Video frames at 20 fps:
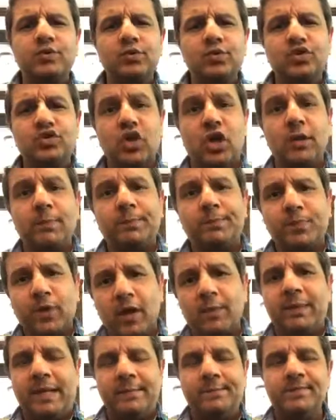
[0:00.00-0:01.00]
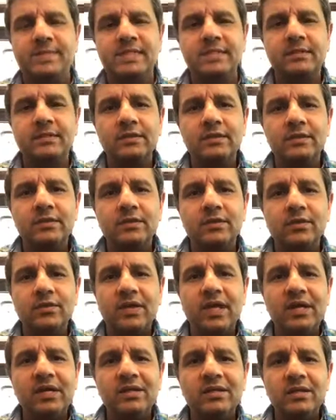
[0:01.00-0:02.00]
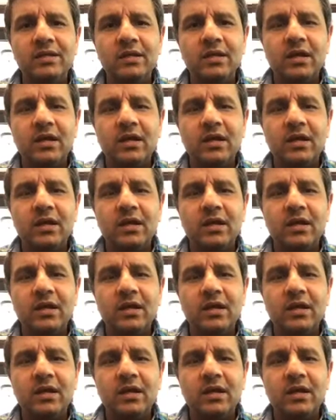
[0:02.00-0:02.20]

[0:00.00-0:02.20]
to solve problems, okay?